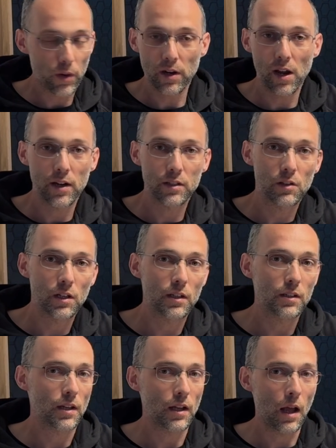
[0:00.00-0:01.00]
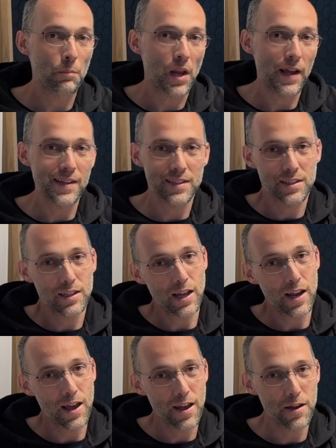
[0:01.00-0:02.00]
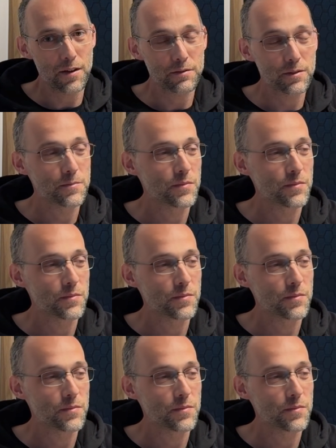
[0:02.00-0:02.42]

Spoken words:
hungry appliance that I have,